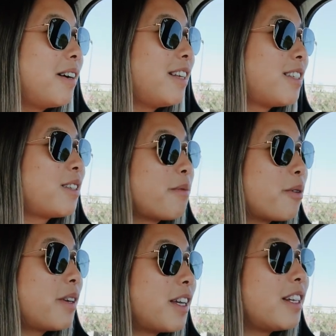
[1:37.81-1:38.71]
and since I'm
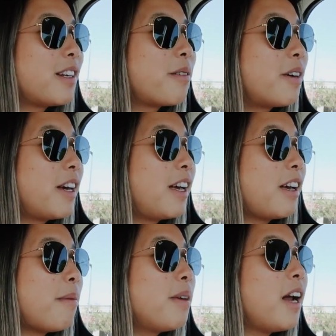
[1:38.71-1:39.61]
going in
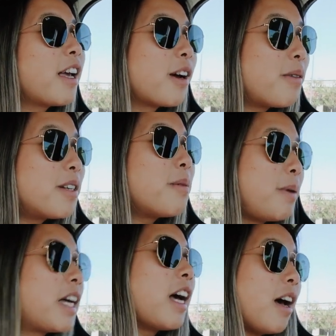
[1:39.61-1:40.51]
anyway, I mean, I go in to
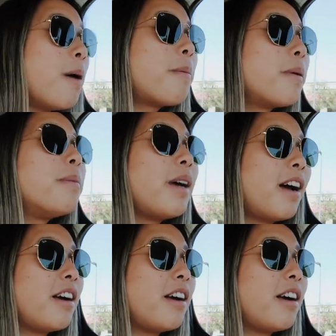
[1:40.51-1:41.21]
pick up my